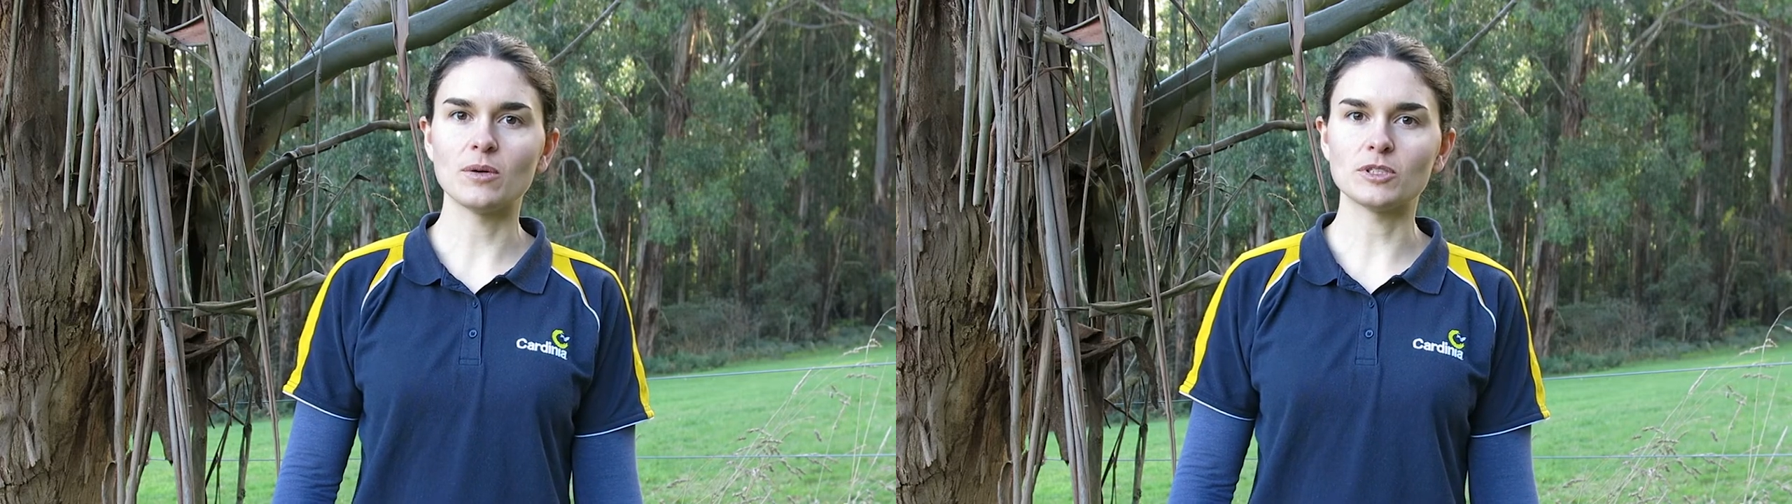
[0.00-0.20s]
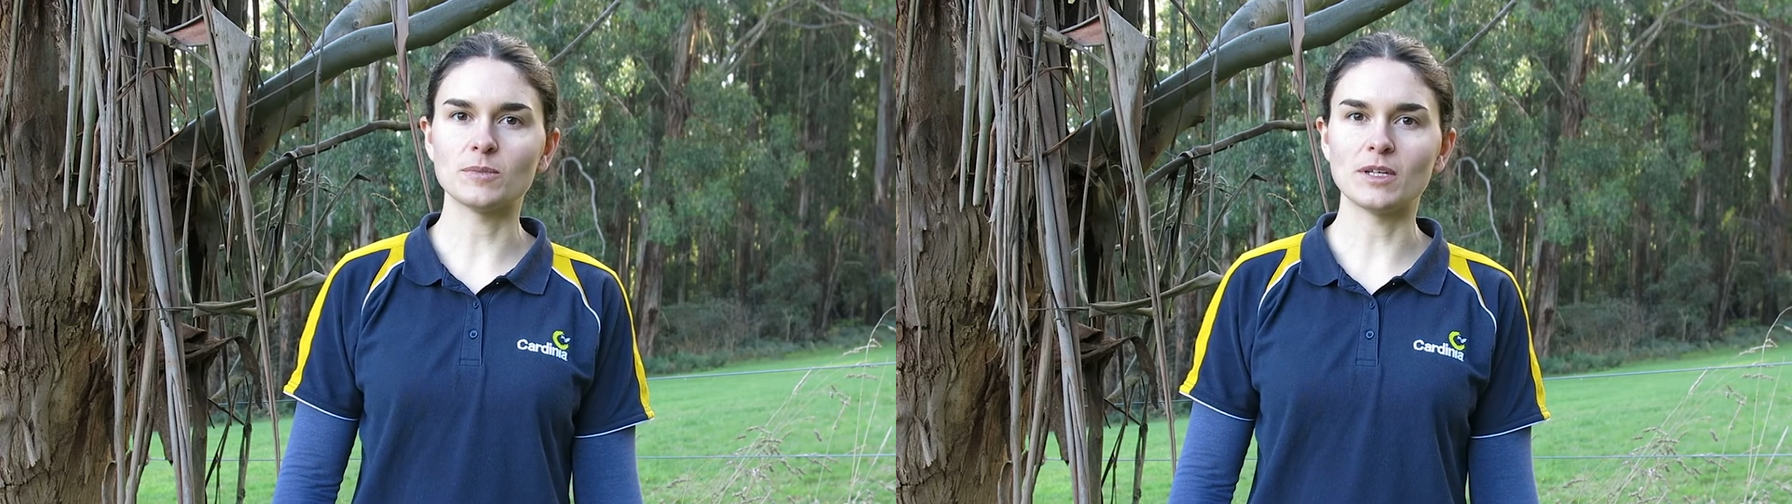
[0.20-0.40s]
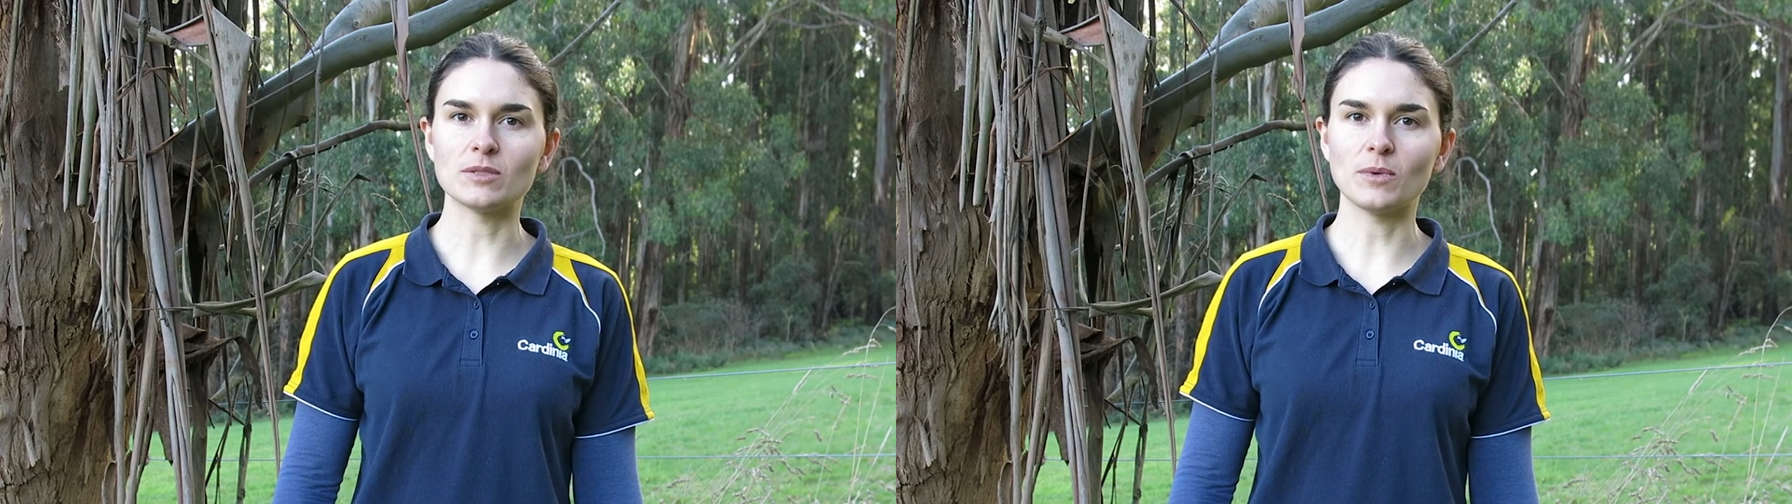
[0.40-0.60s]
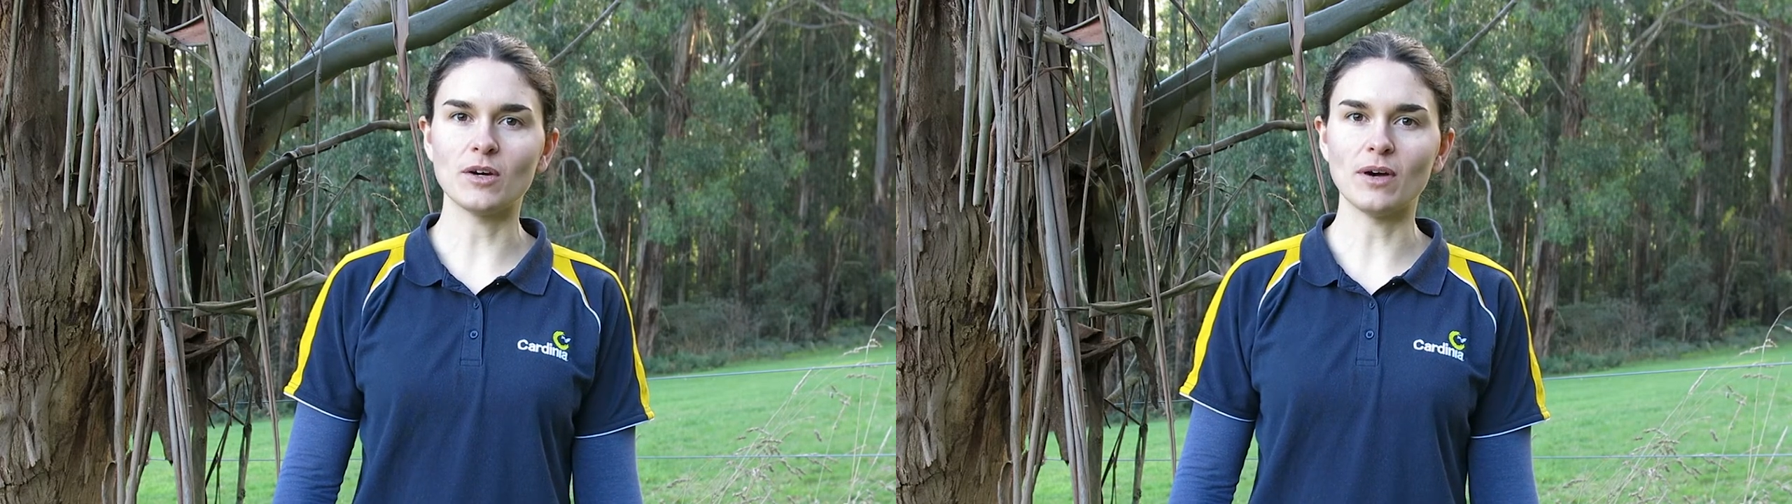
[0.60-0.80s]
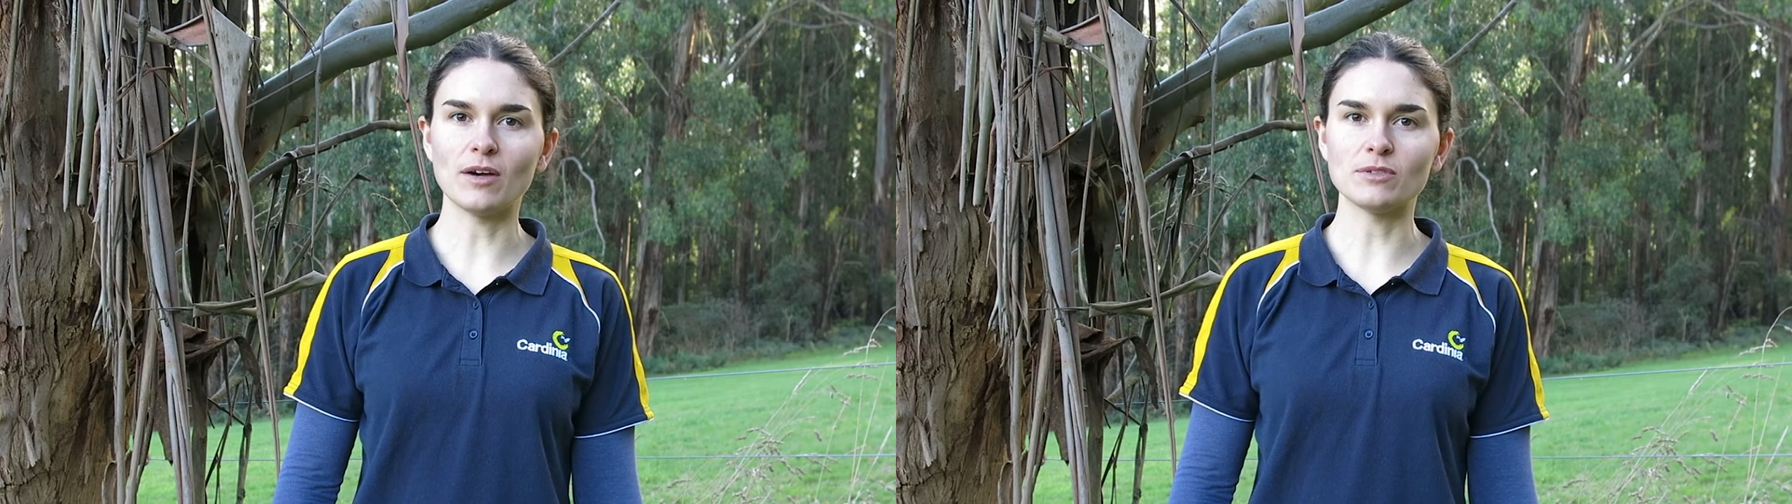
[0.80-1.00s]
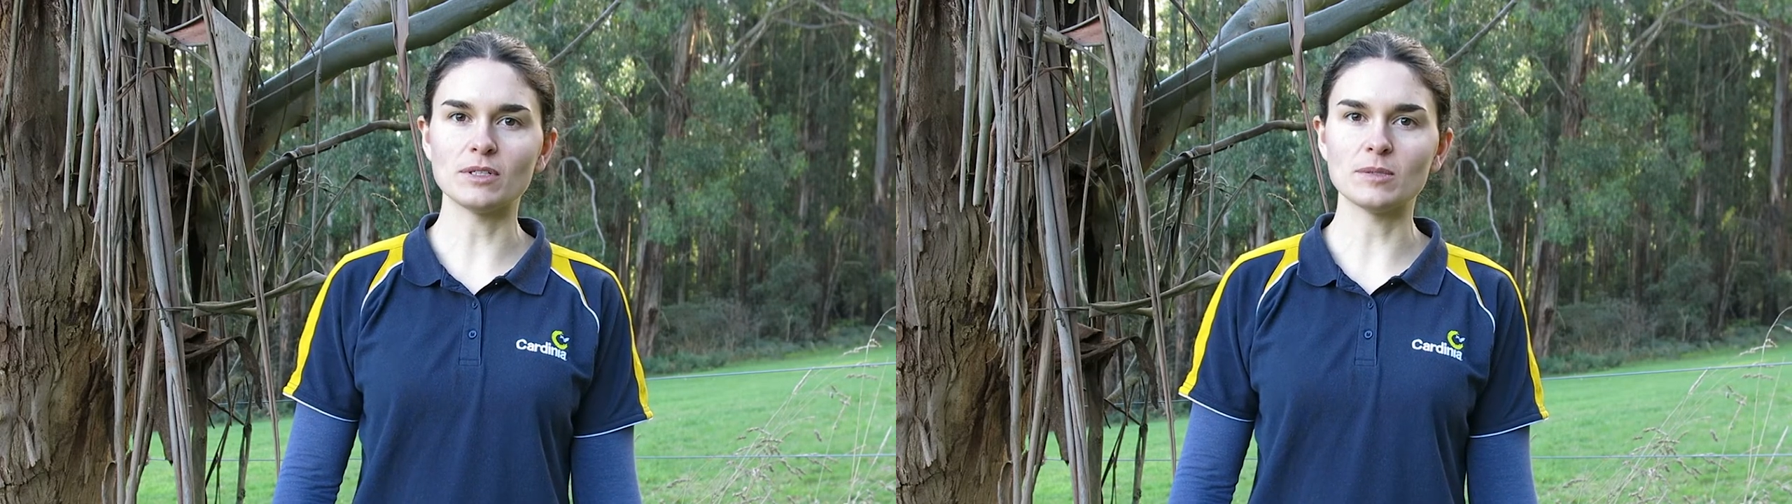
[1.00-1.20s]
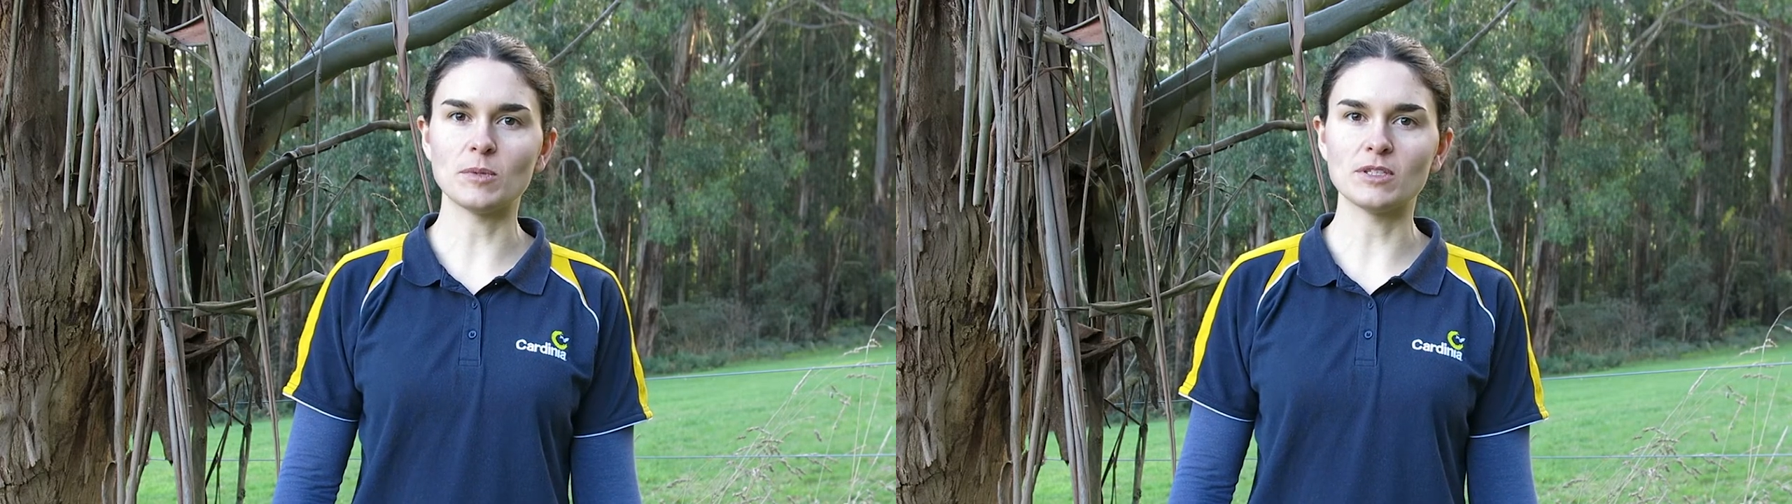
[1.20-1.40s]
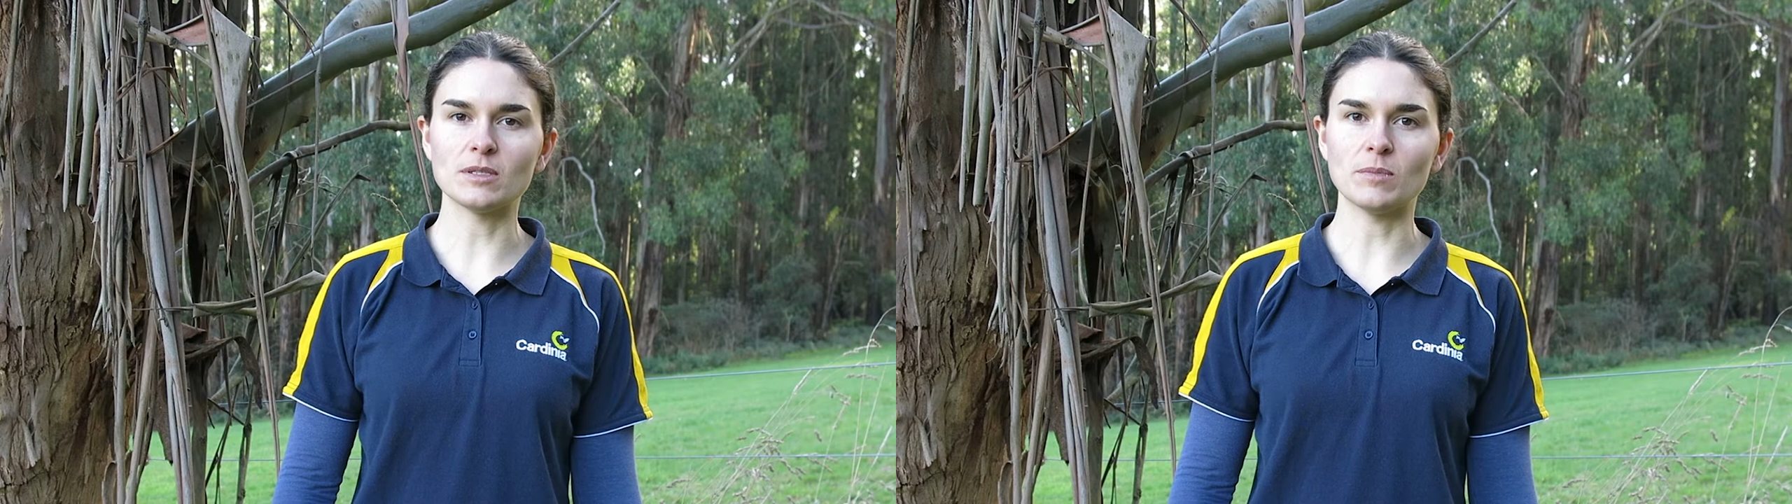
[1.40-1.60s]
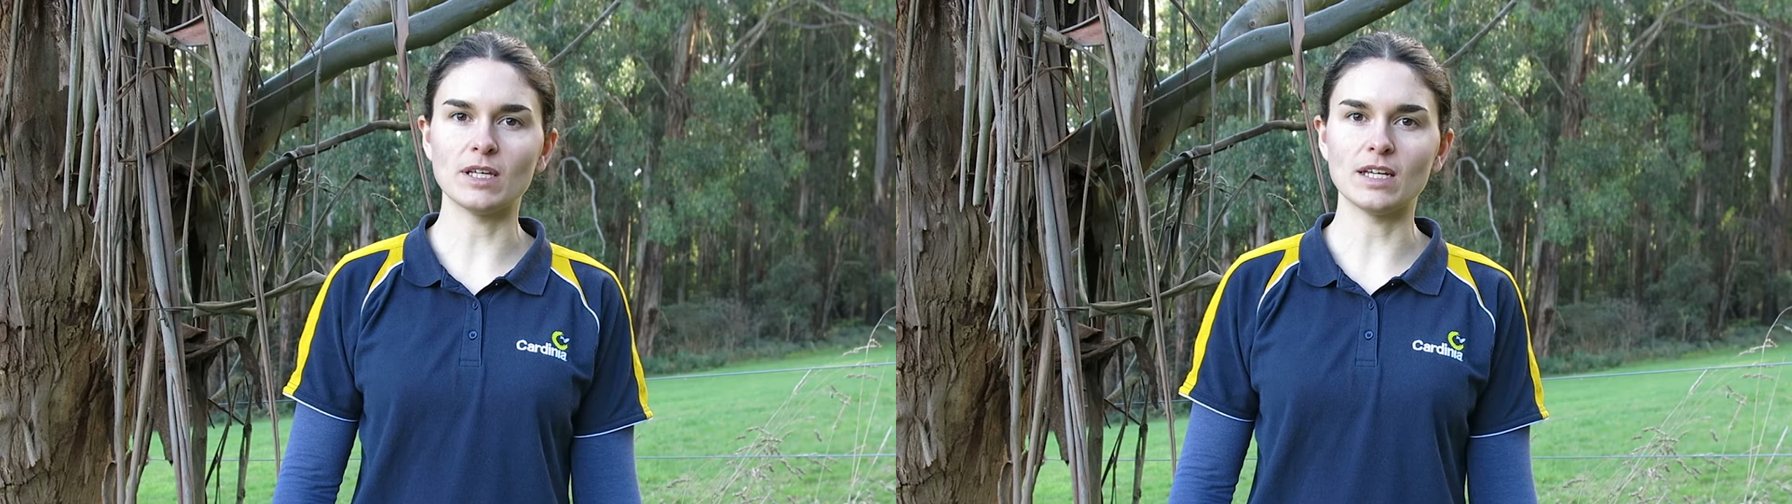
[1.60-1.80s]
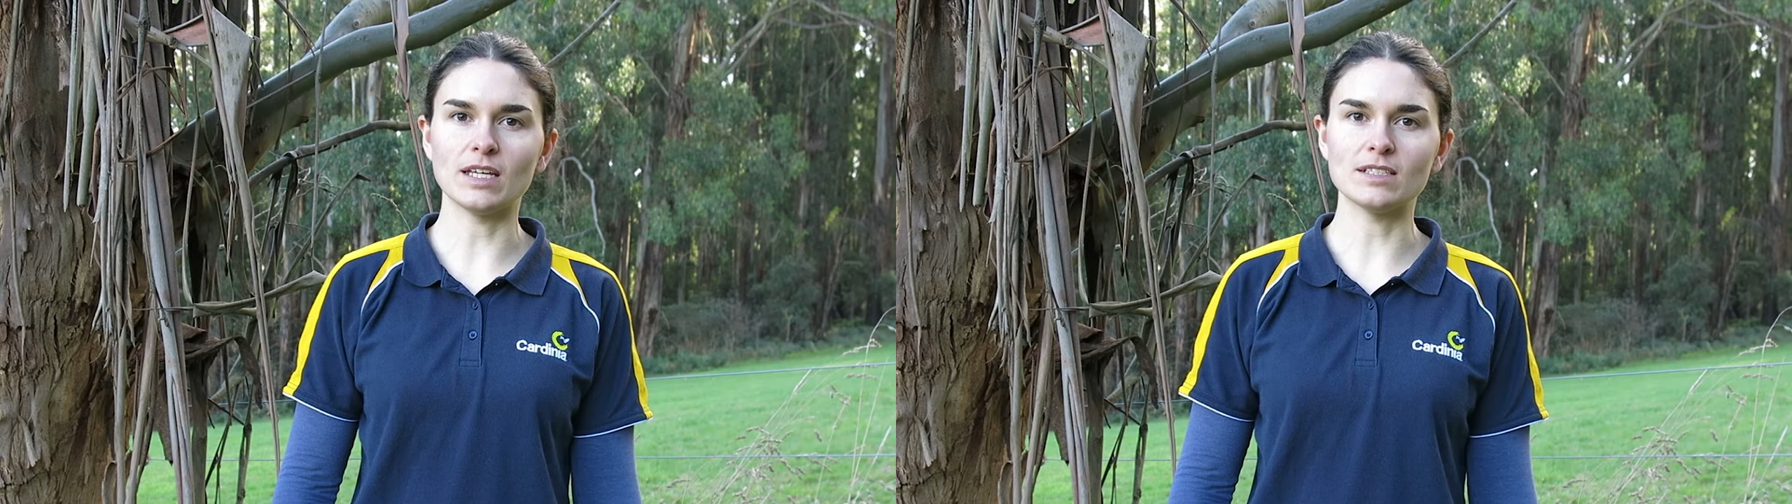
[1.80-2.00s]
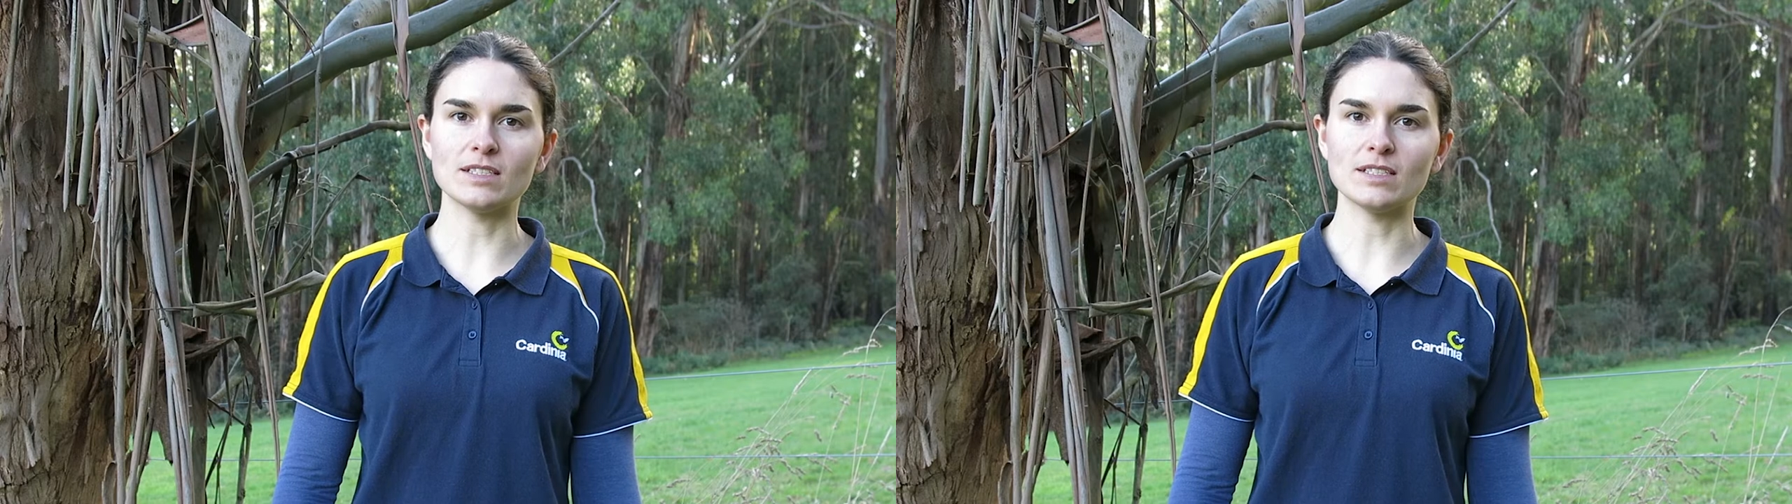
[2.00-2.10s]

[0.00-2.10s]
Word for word: which means we all have a responsibility